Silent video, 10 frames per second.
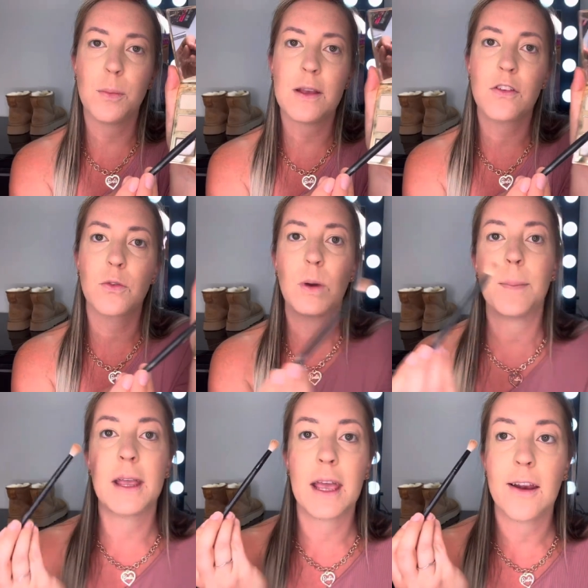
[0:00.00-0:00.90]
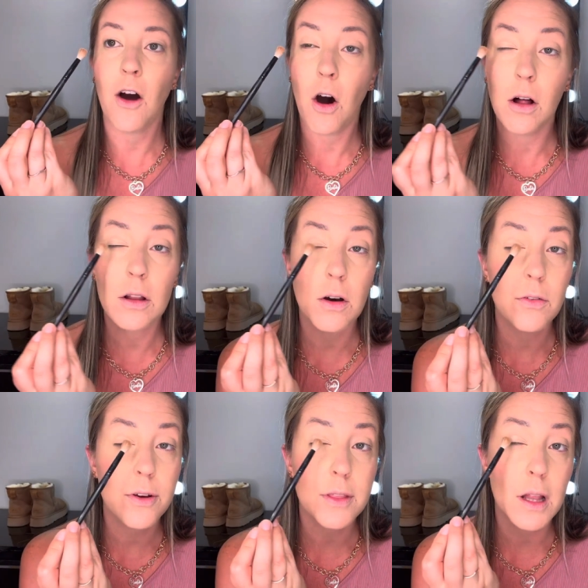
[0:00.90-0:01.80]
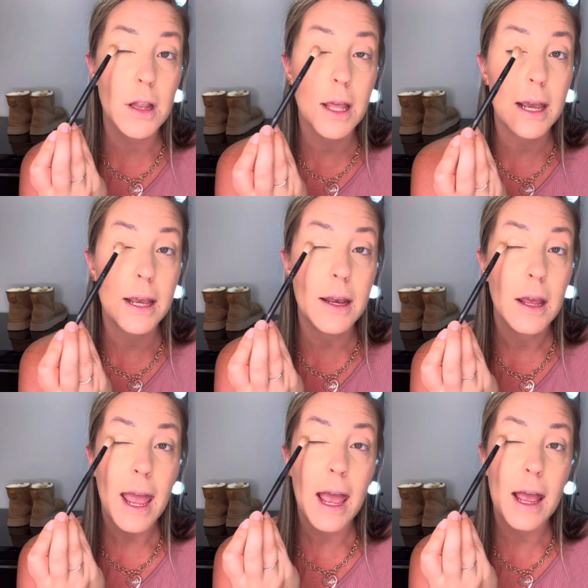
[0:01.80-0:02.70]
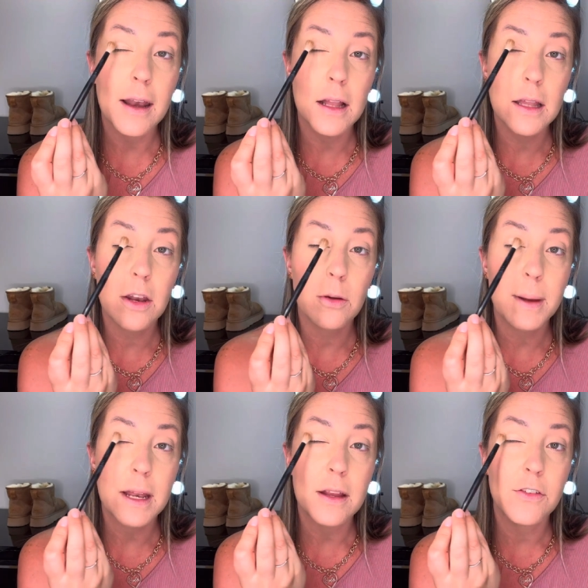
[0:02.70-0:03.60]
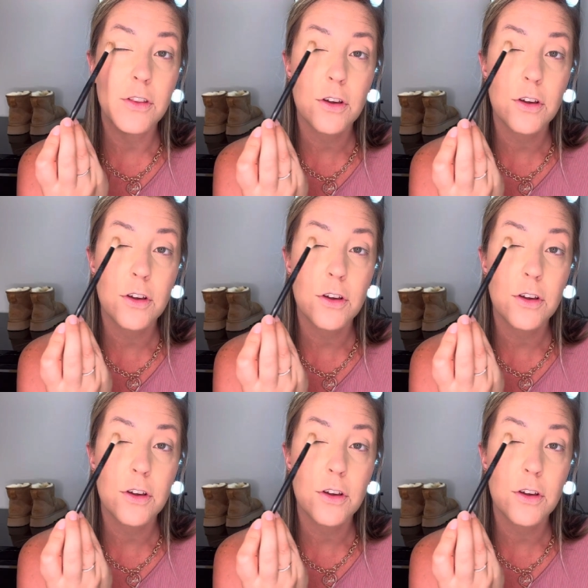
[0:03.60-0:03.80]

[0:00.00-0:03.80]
be sweeping it all over the lid and a little bit into the